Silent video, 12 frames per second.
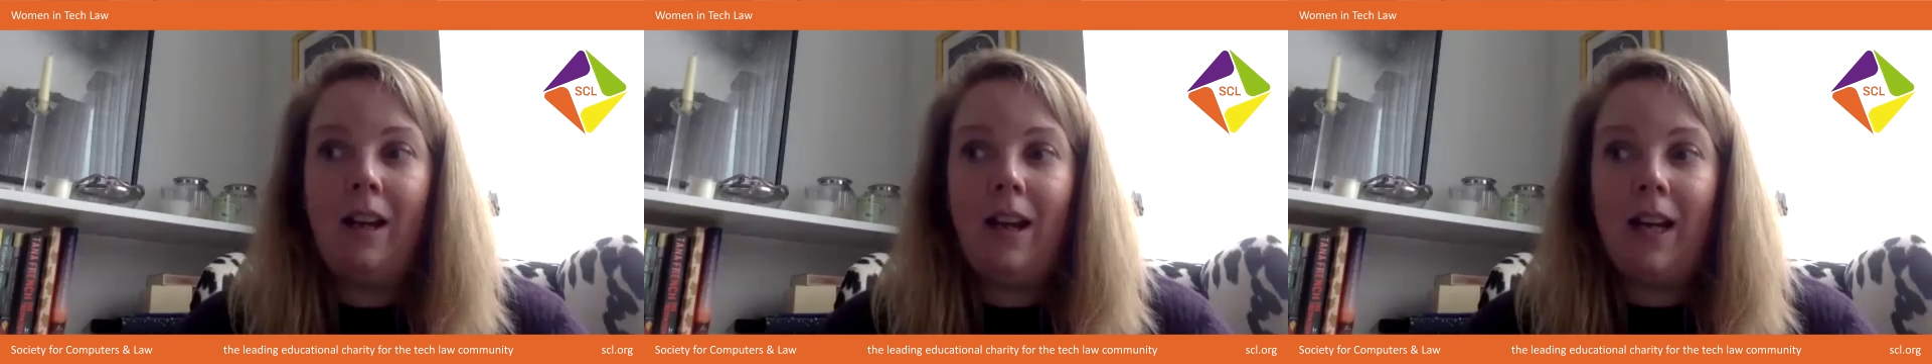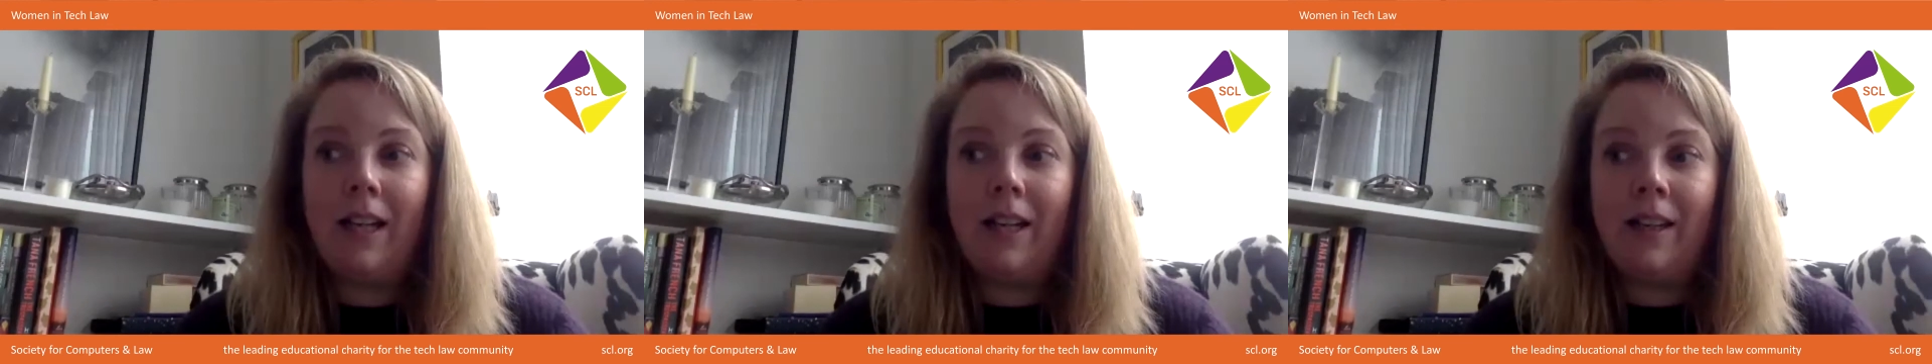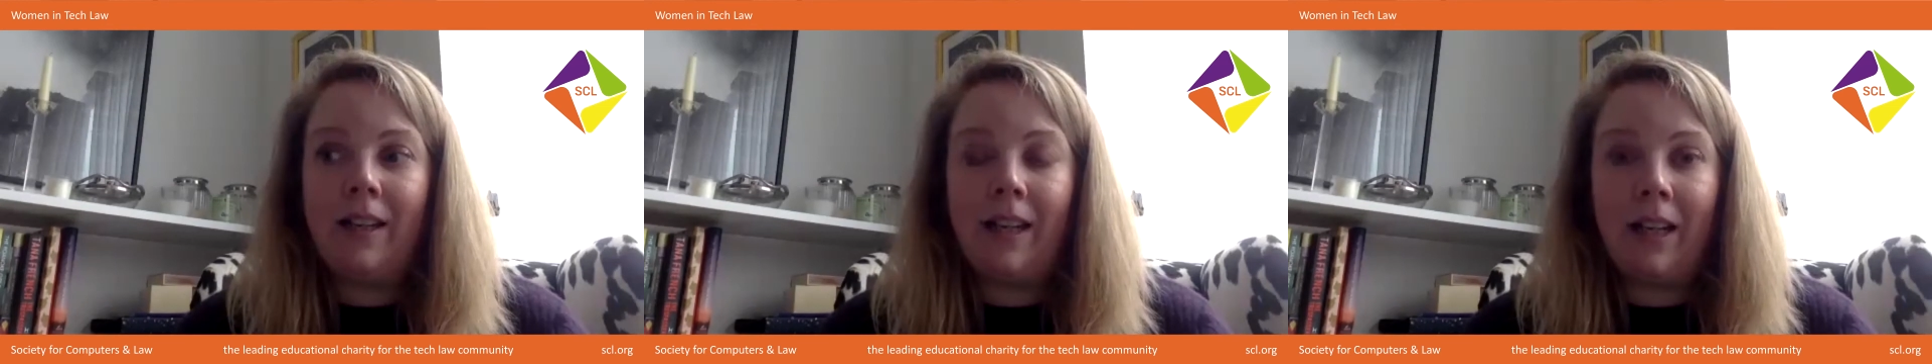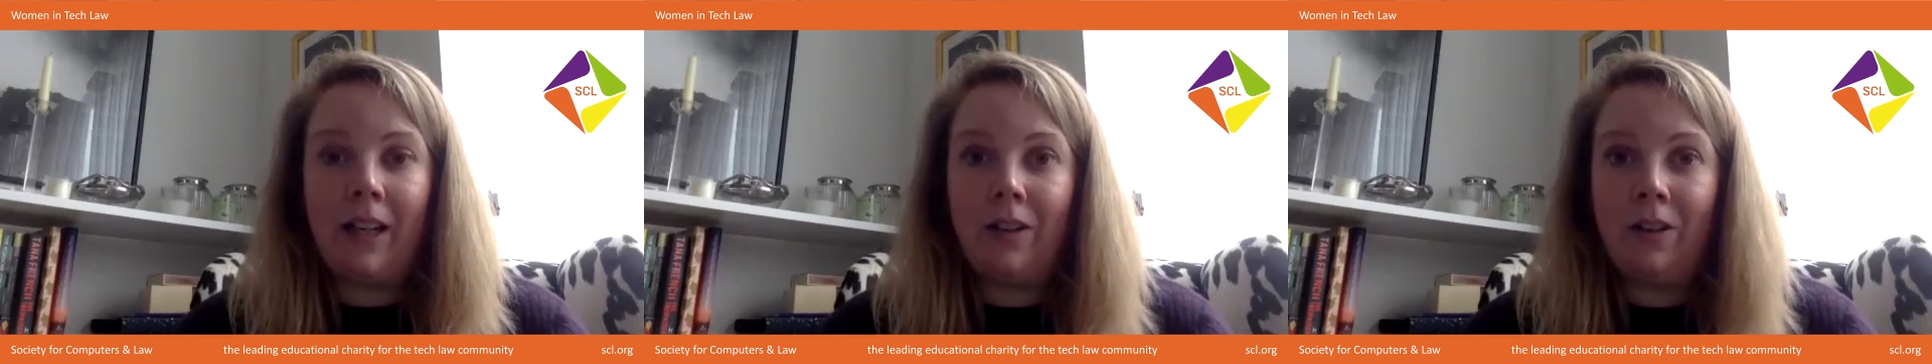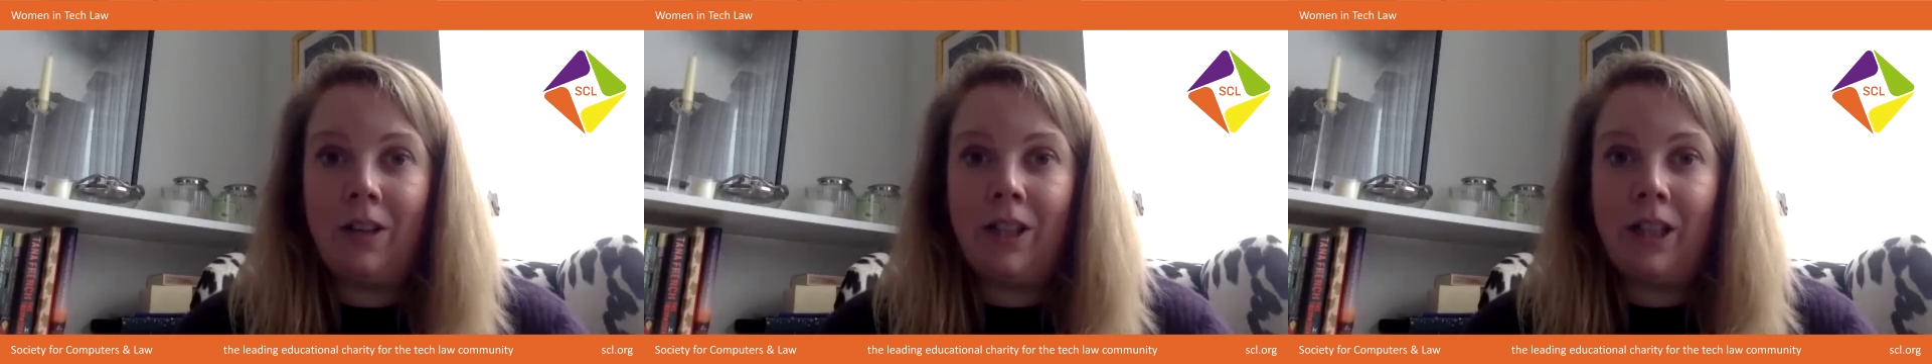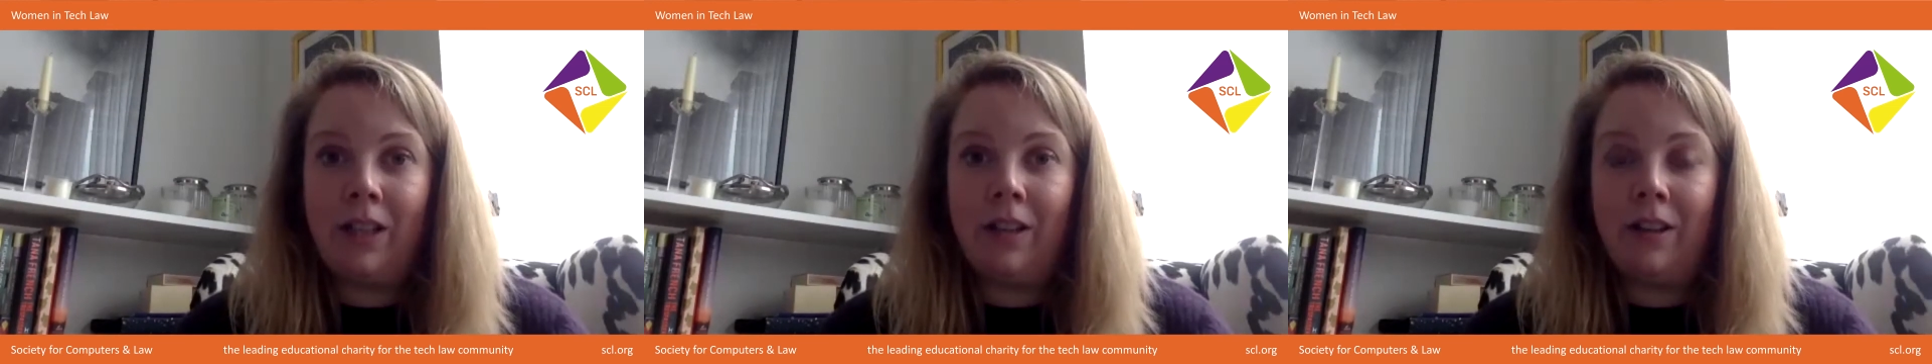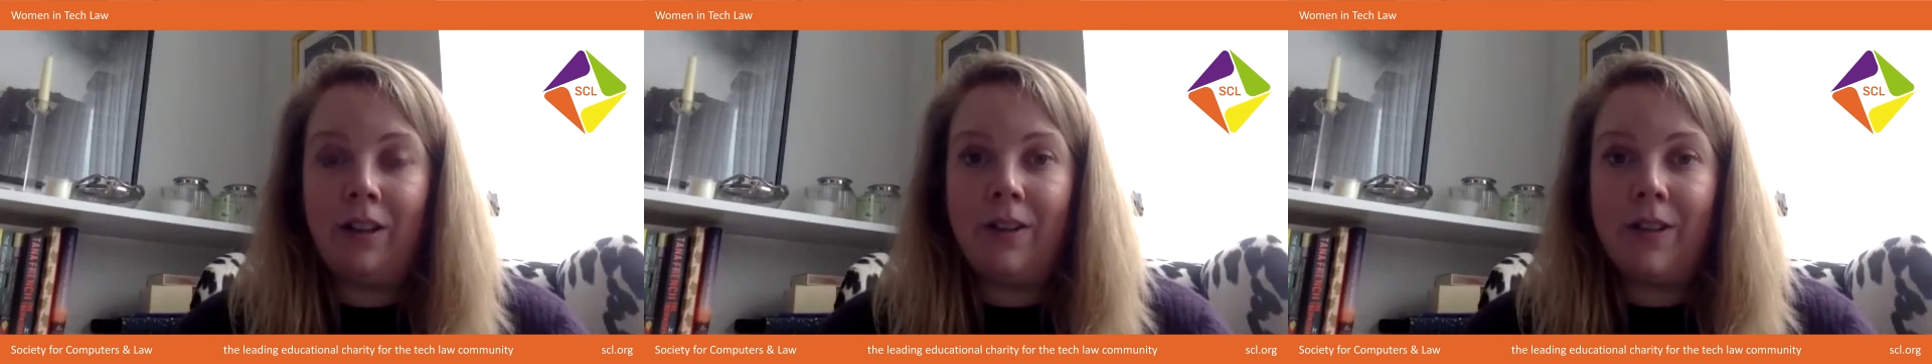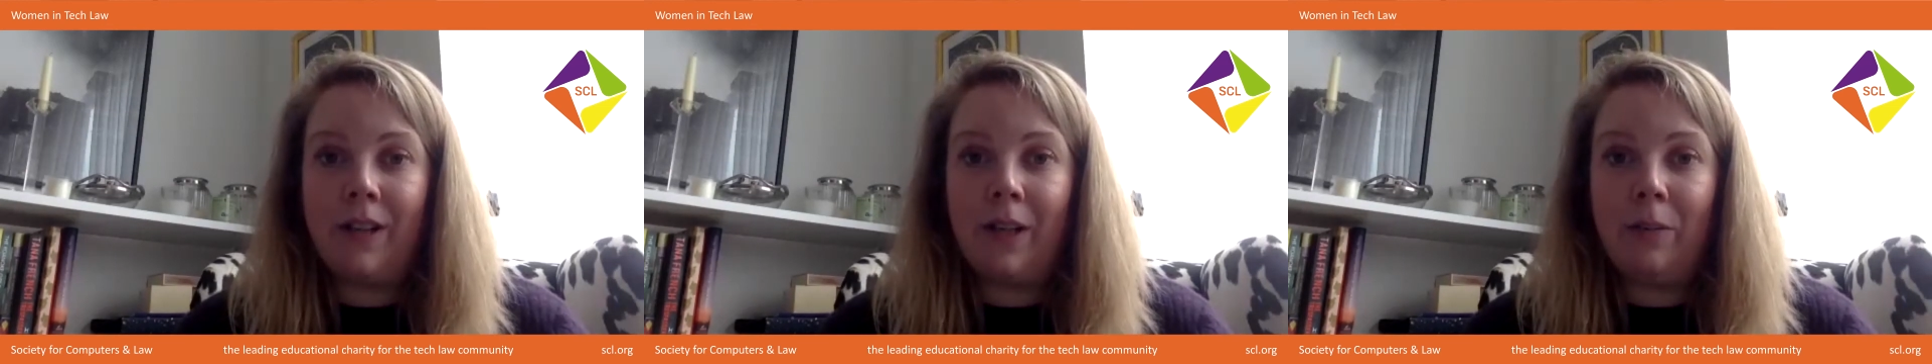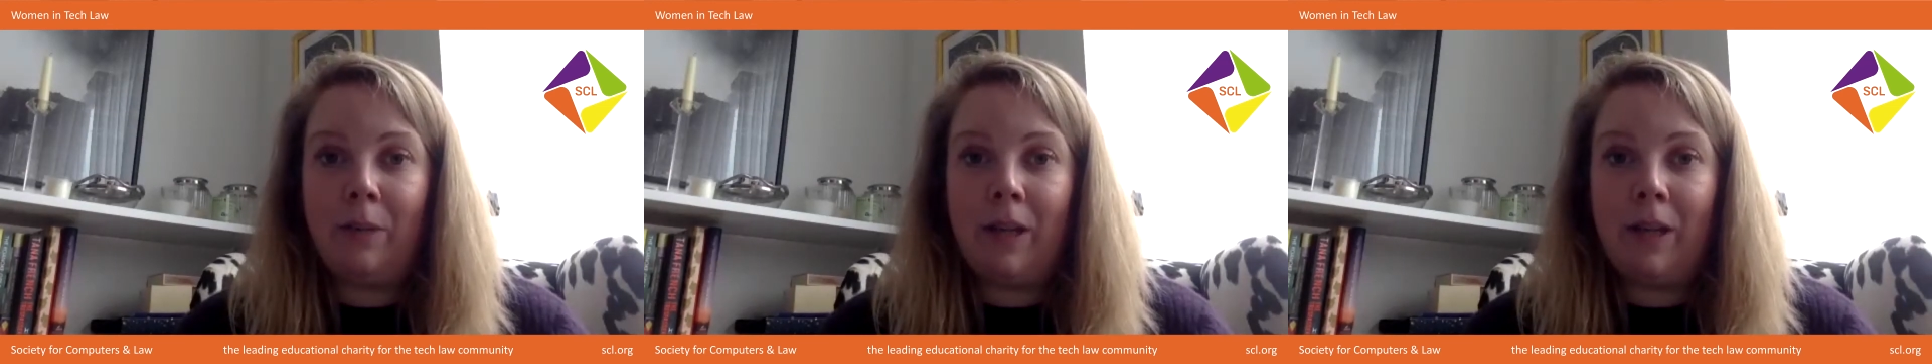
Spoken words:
And I think acknowledging that those are going to be